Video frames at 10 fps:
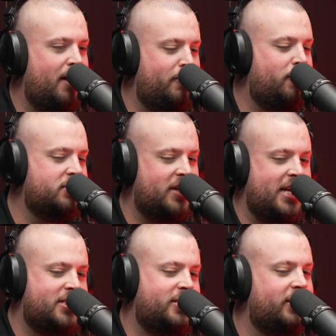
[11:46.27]
before it was
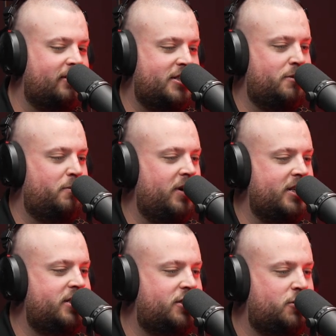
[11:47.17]
announced to the rest of the
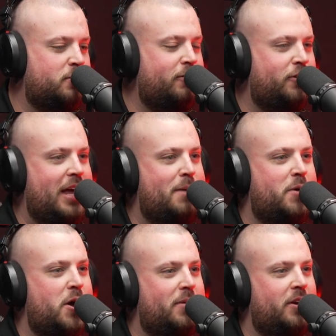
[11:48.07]
boys? Talk me through that
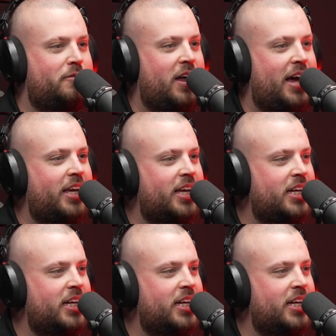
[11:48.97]
moment of like,